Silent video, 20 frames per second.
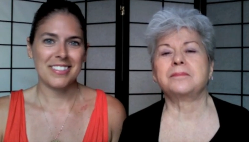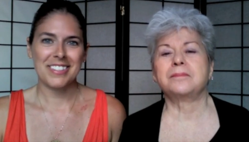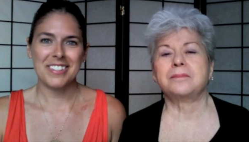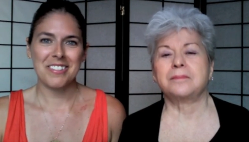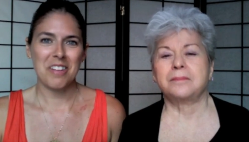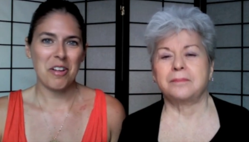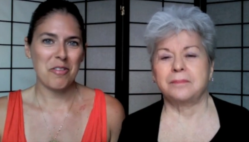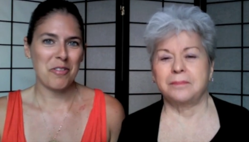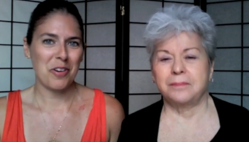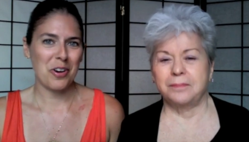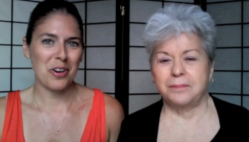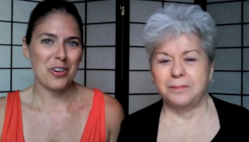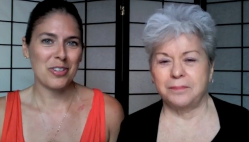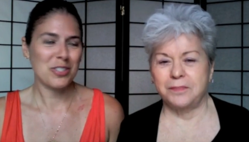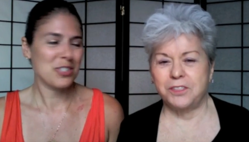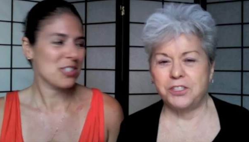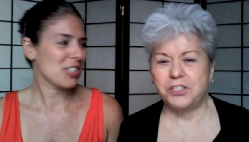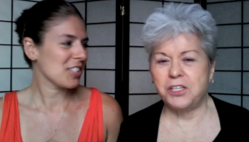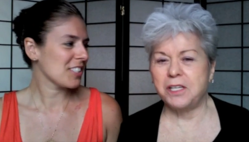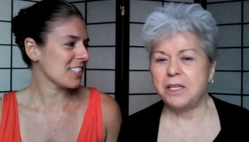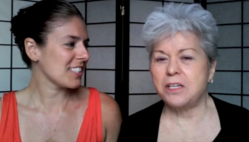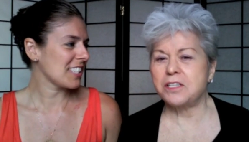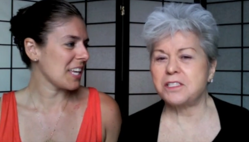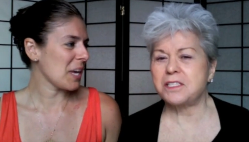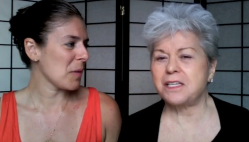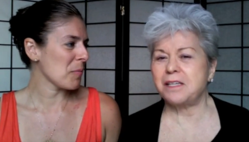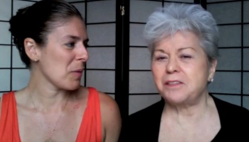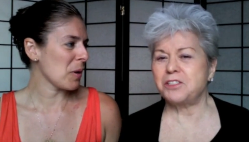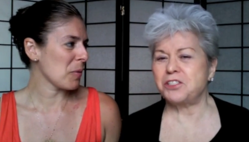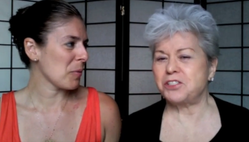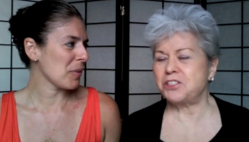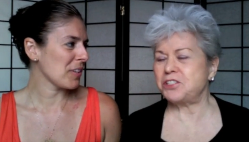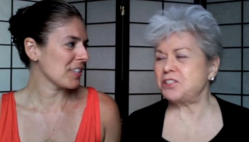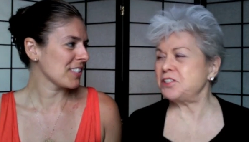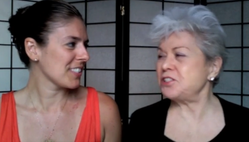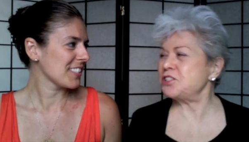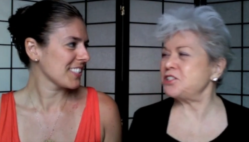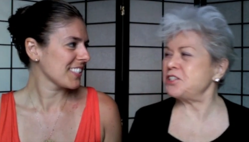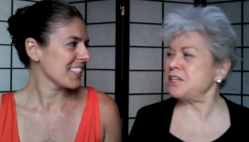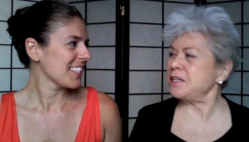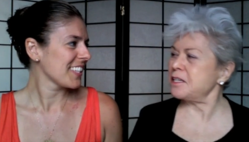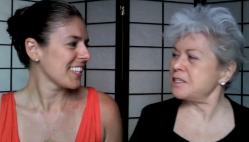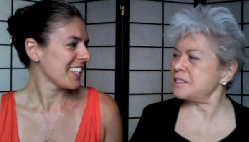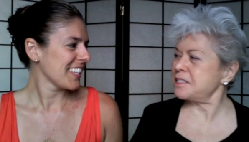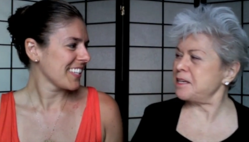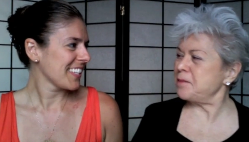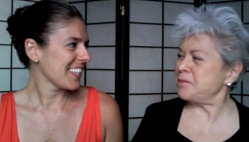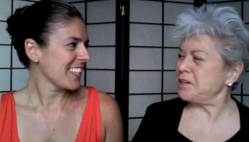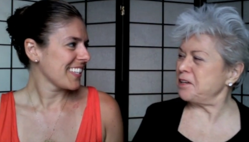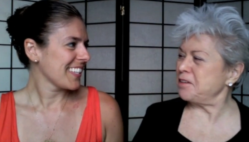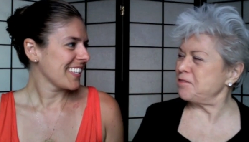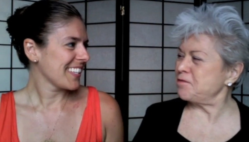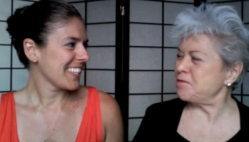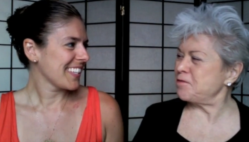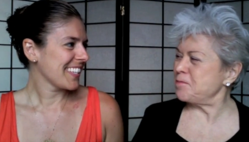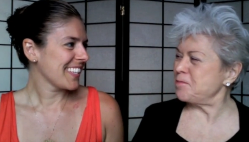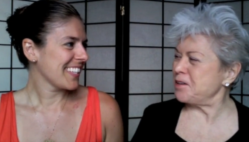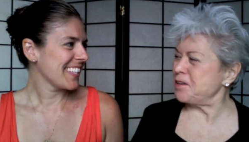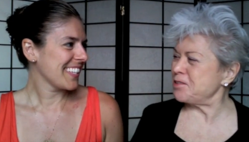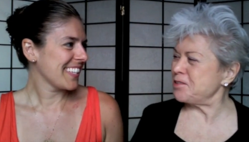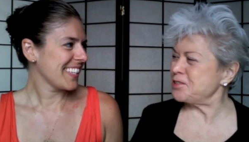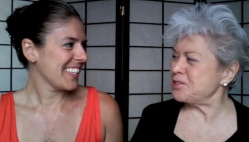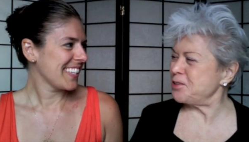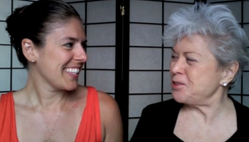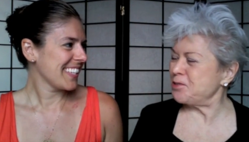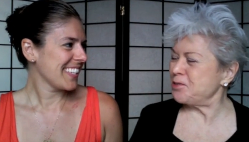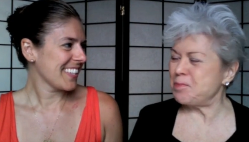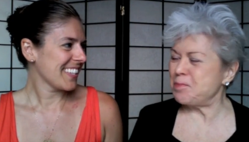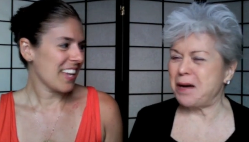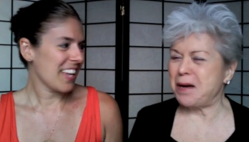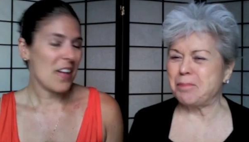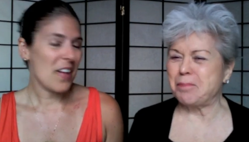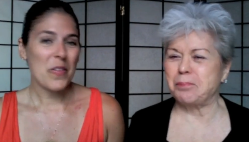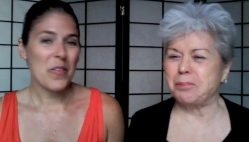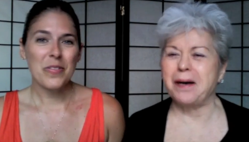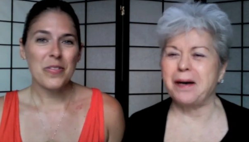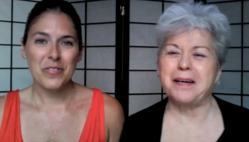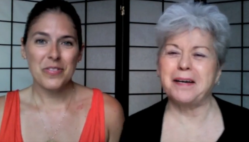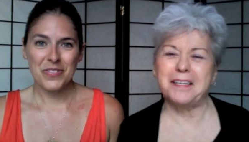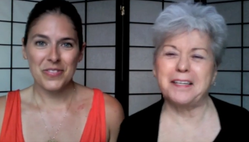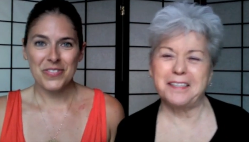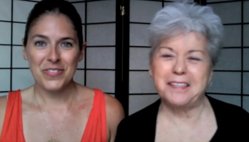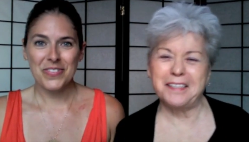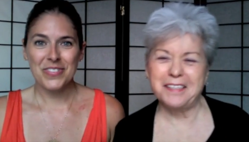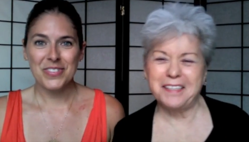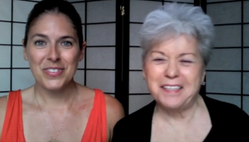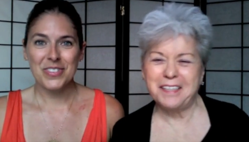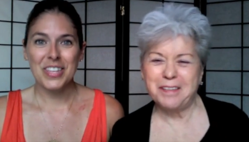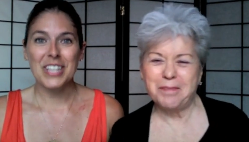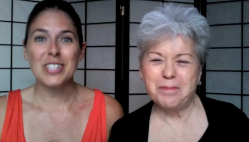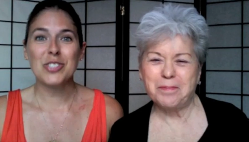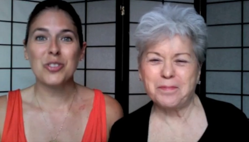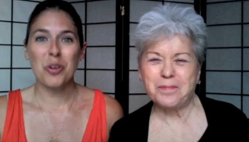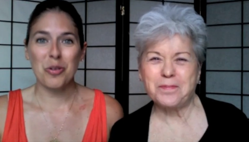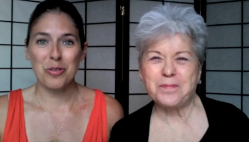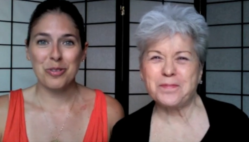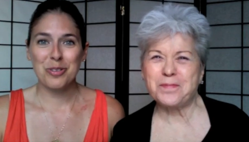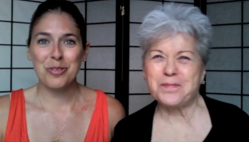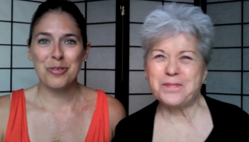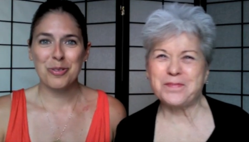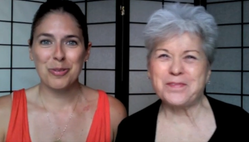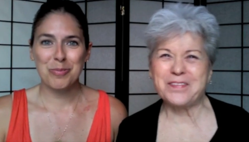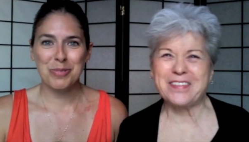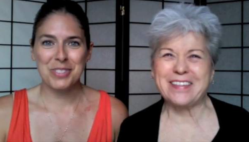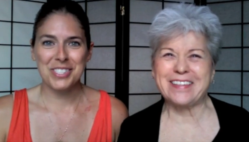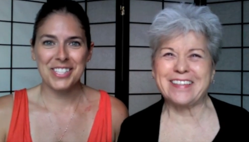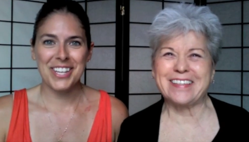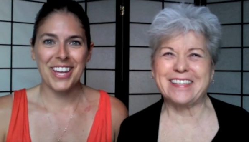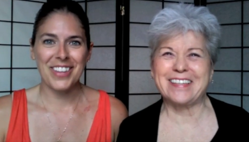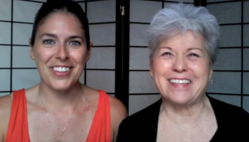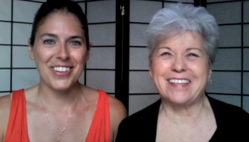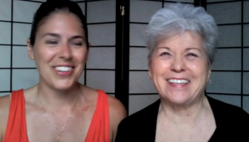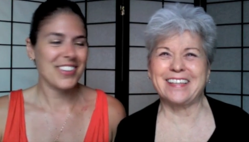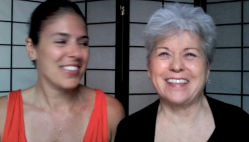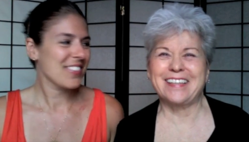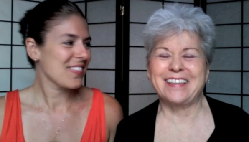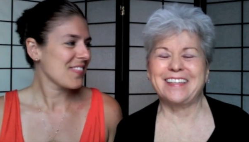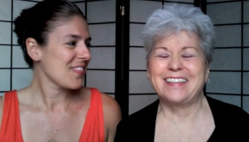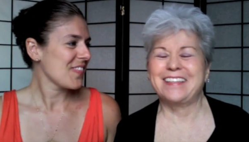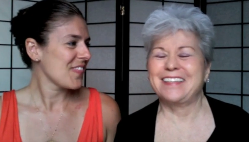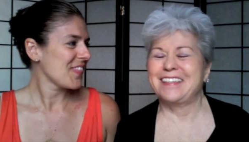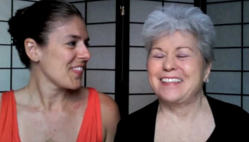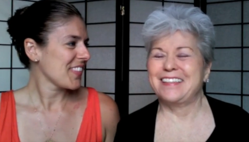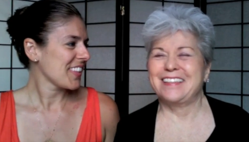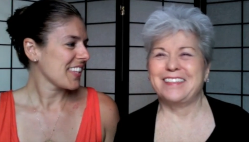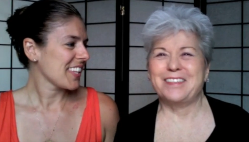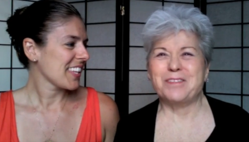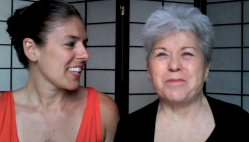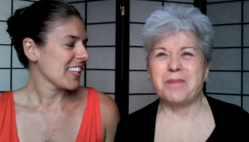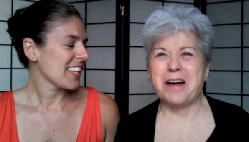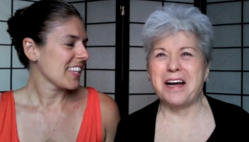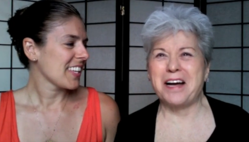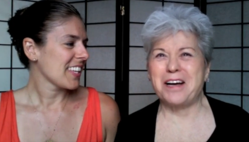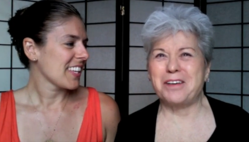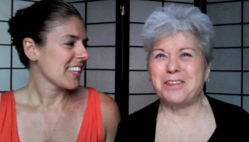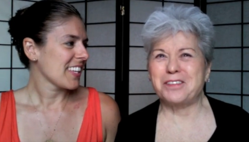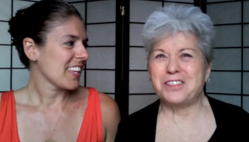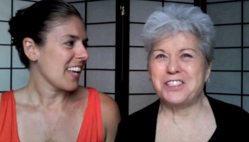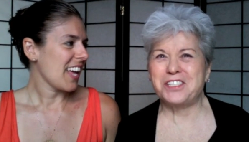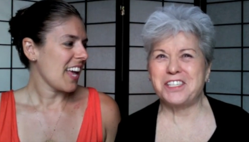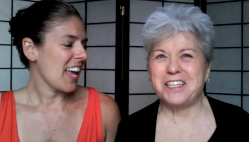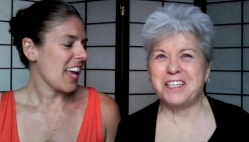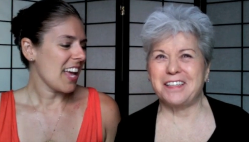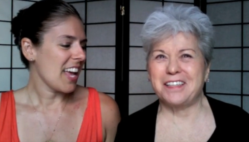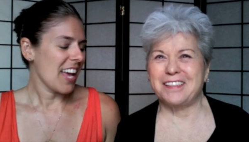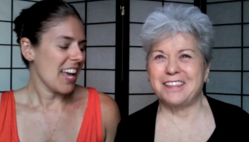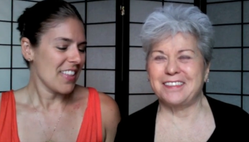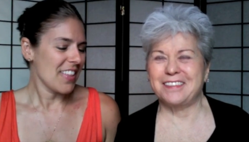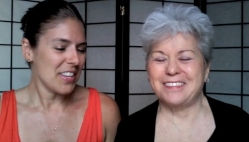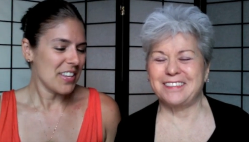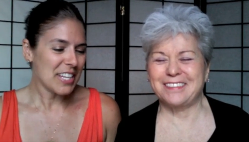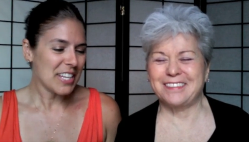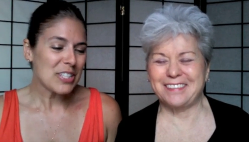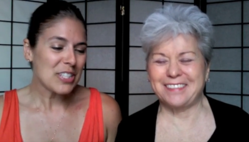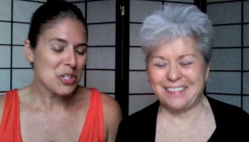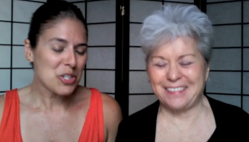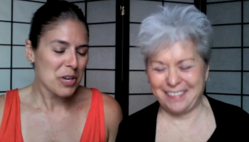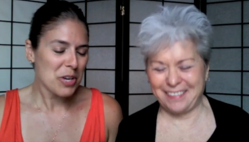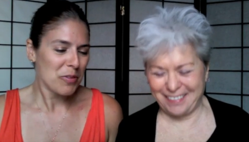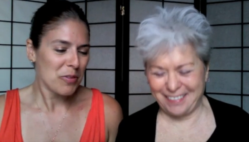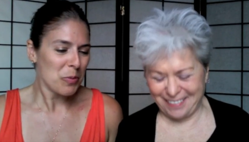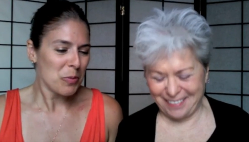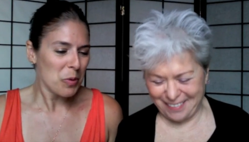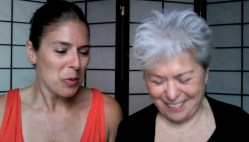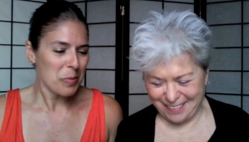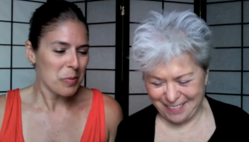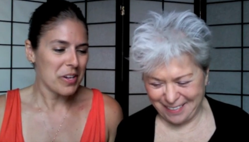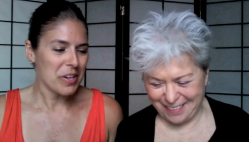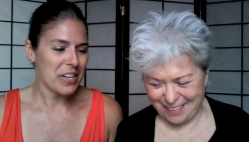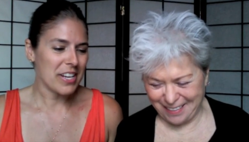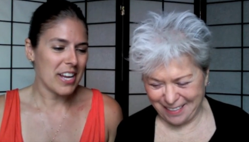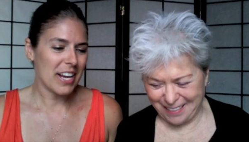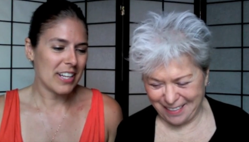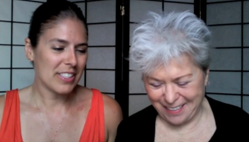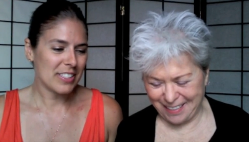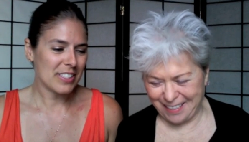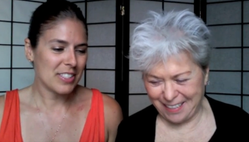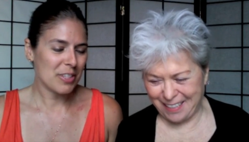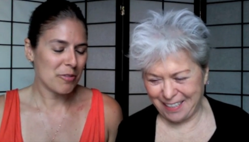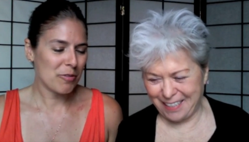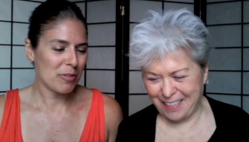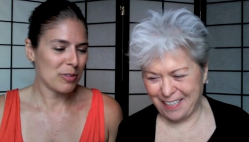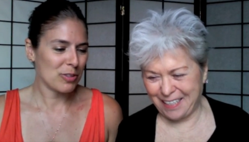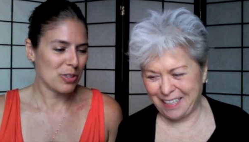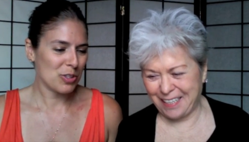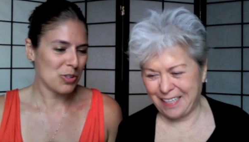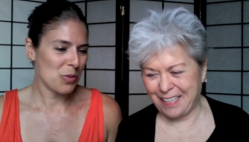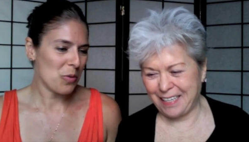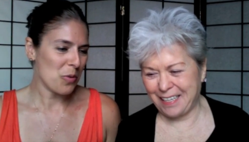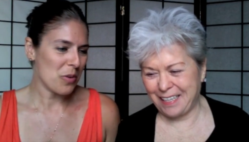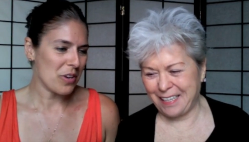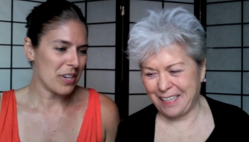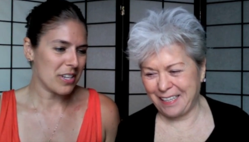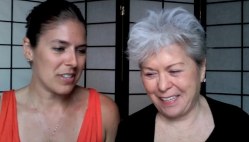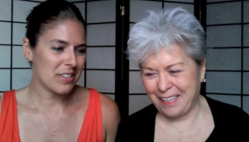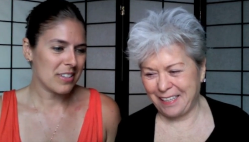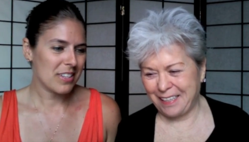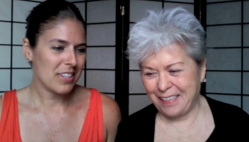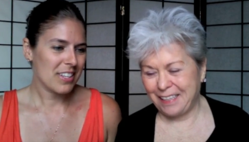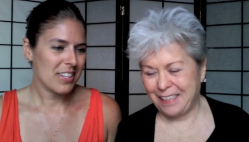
Speaker 1: Love her. She's Sheila's, com- Sheila's coming in from Arizona, my bud. They started the groups together. Wow, Sheila. And then each and every woman has a different story,